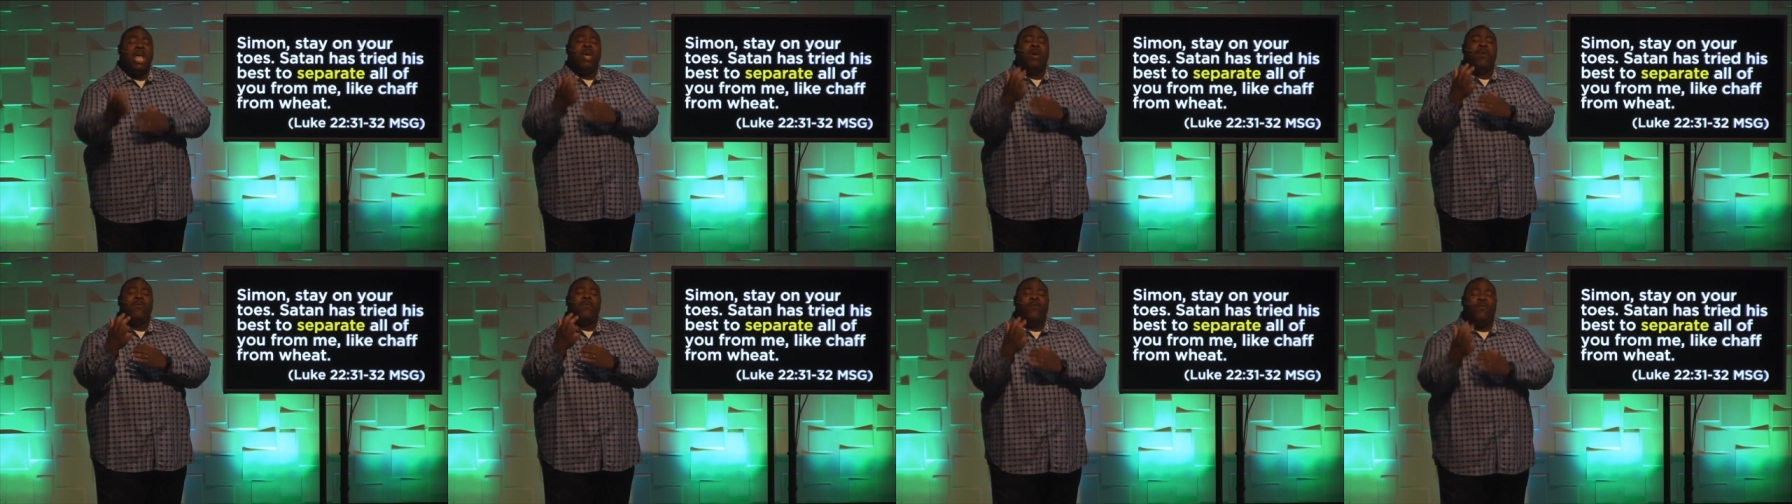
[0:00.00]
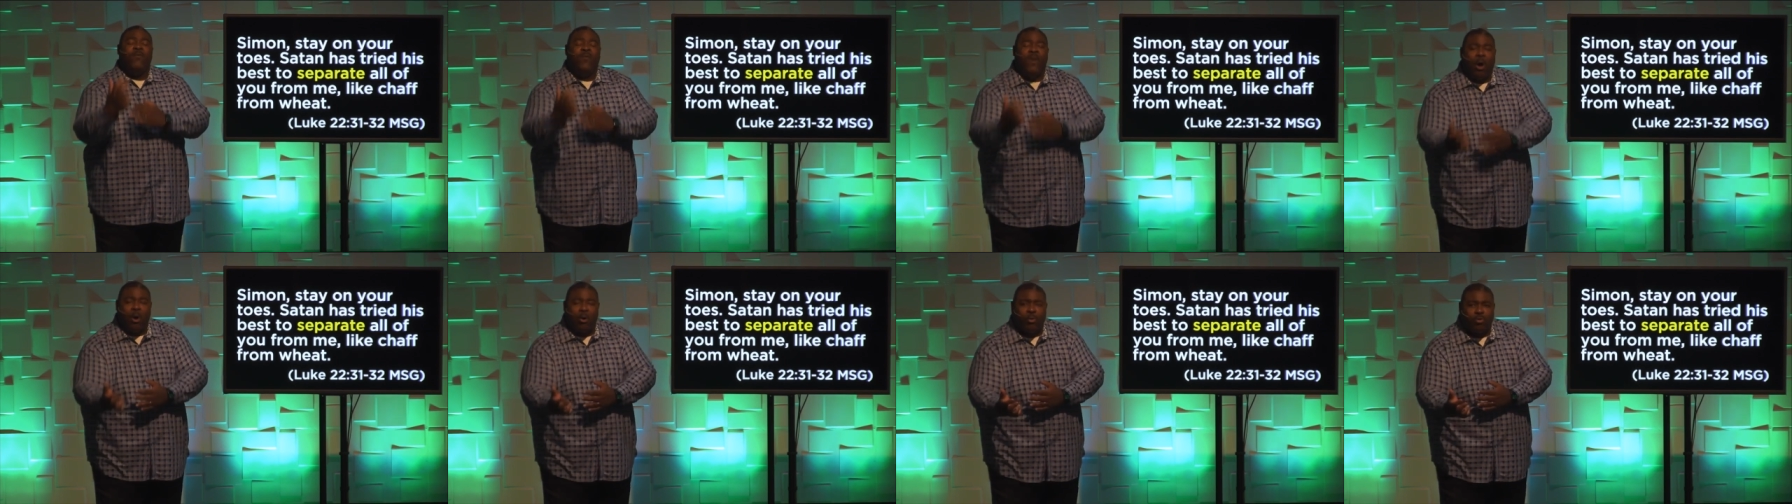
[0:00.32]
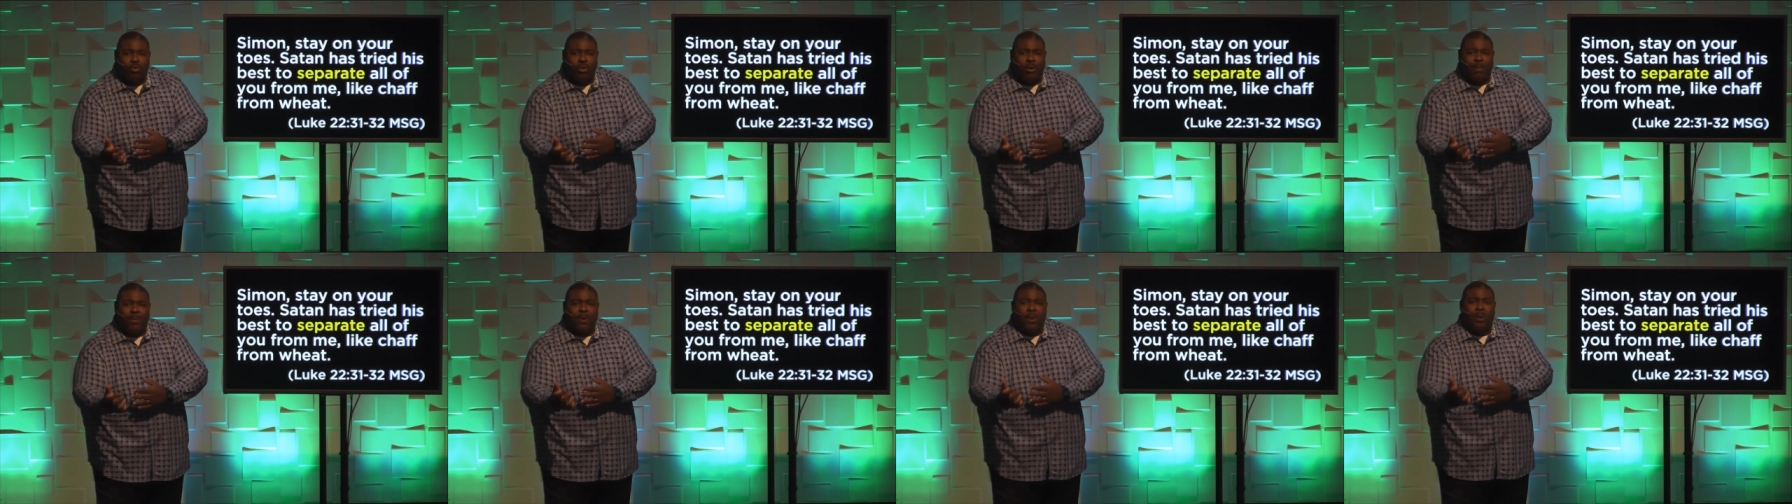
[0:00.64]

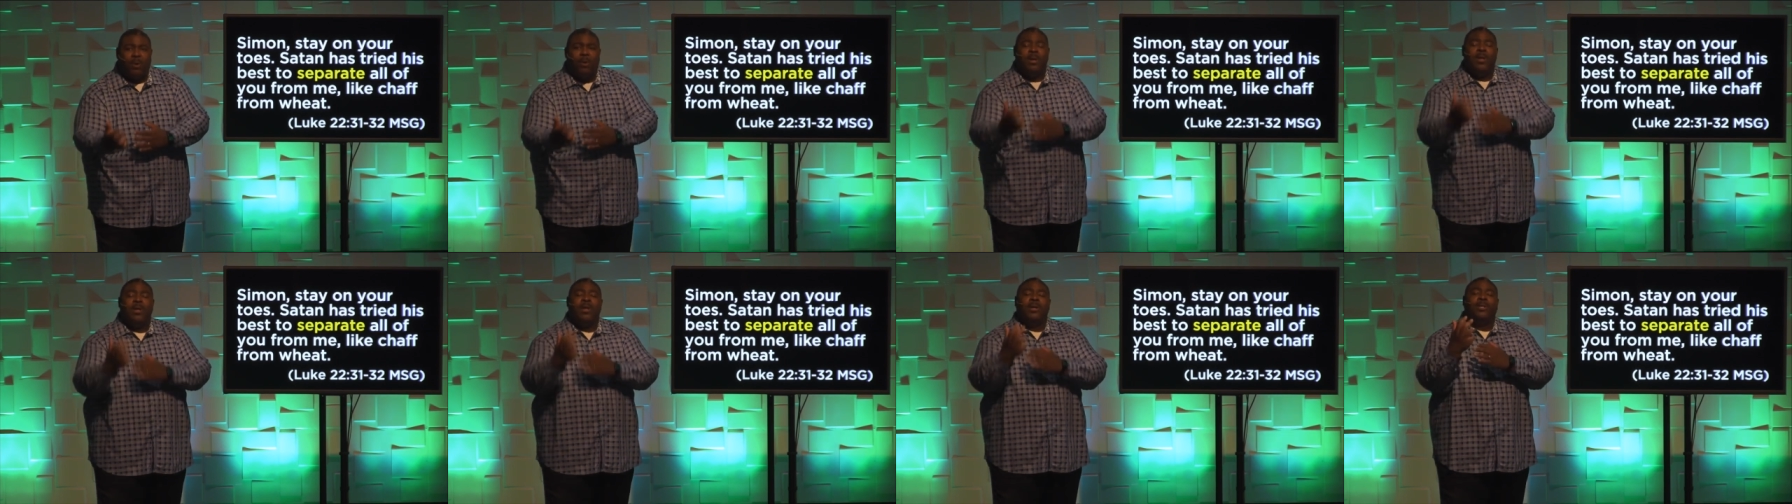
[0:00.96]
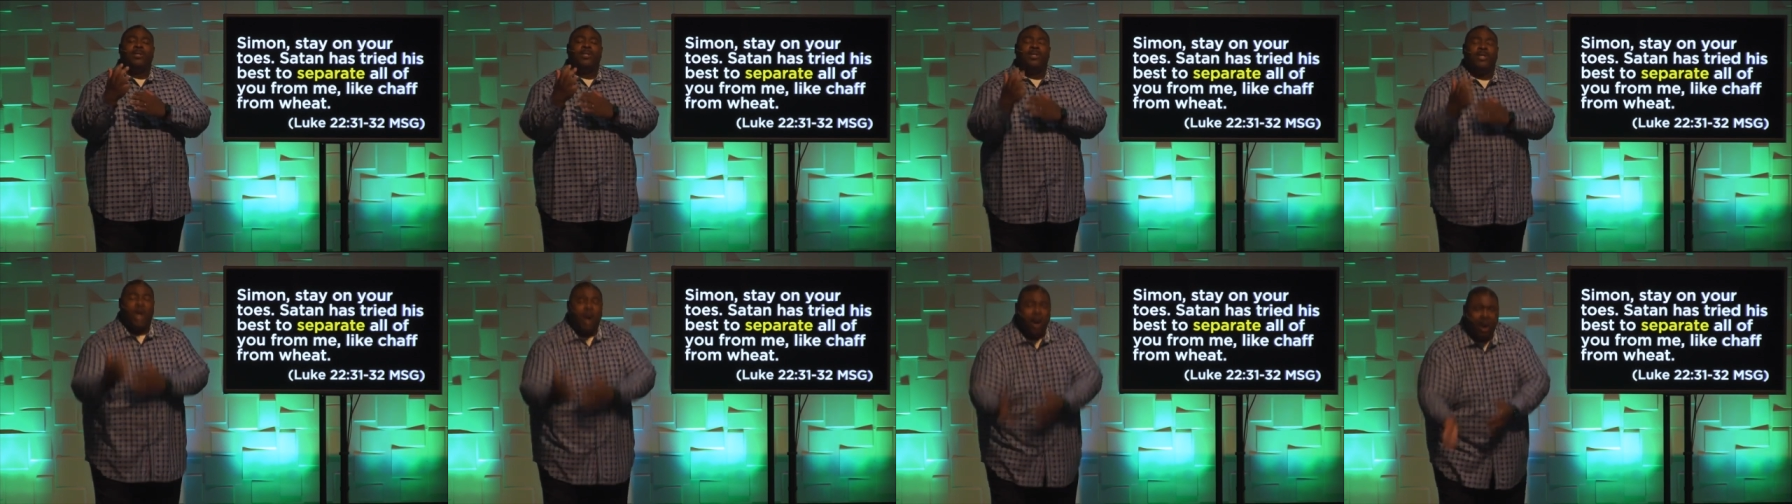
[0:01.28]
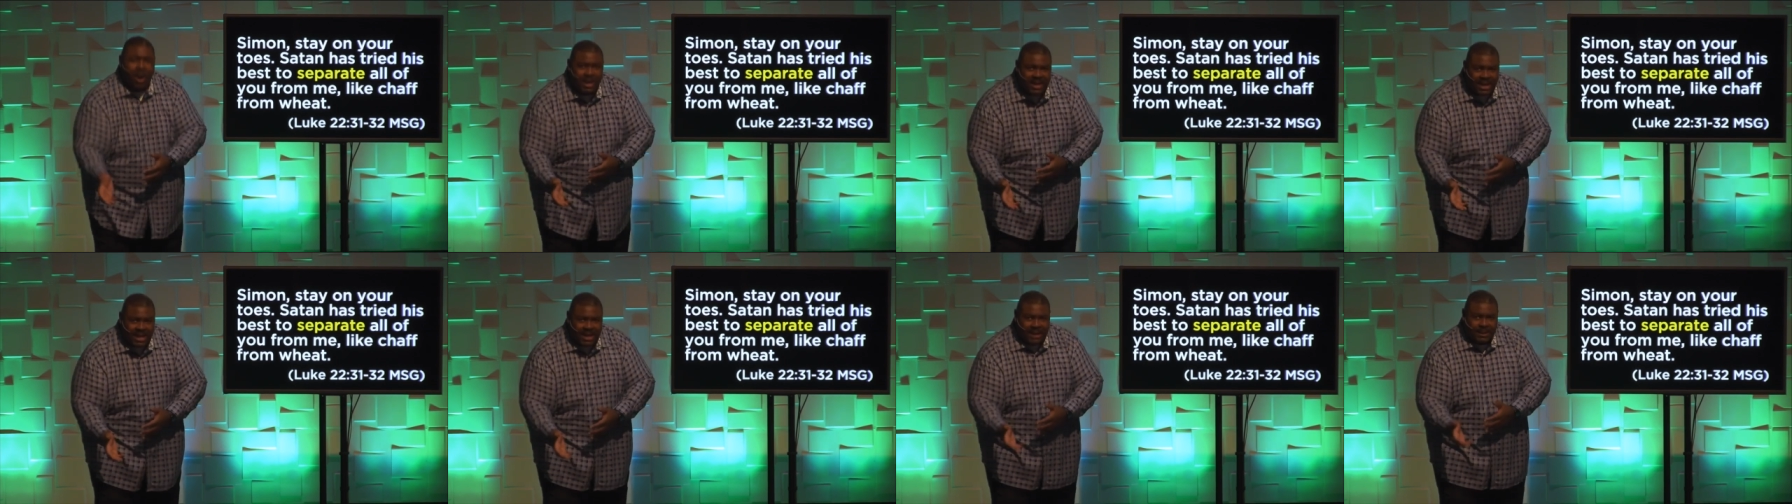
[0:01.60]
vulnerable
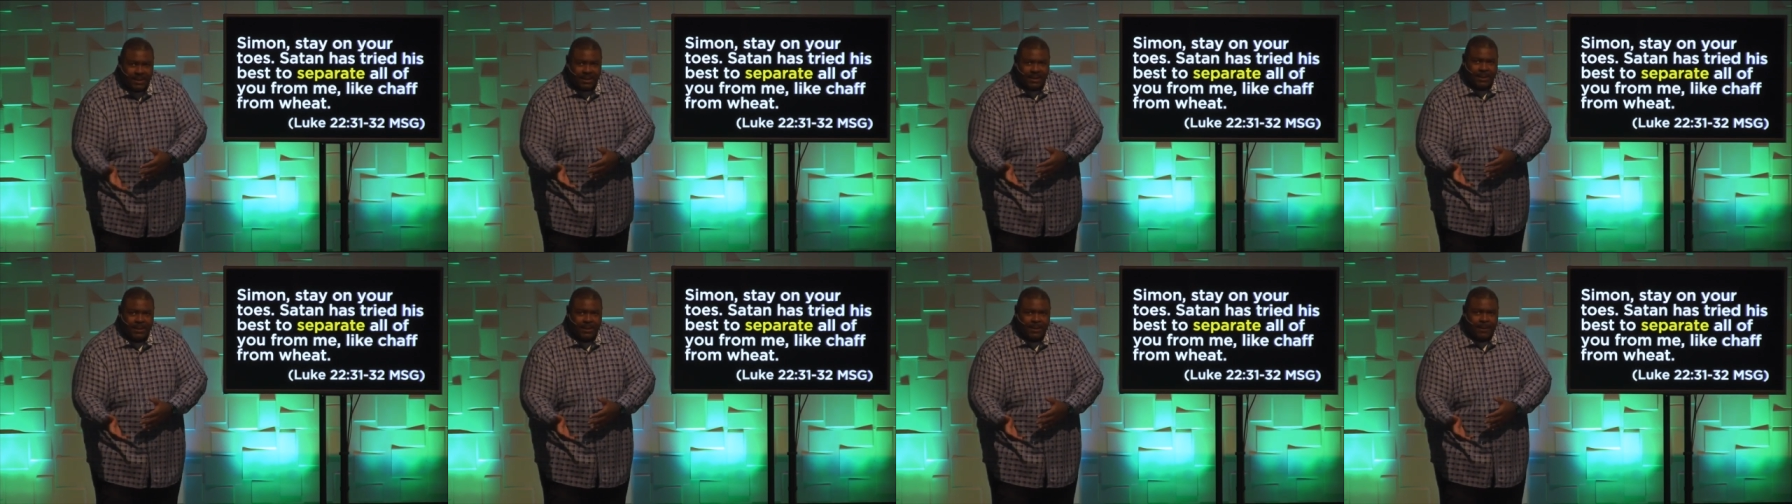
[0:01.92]
target.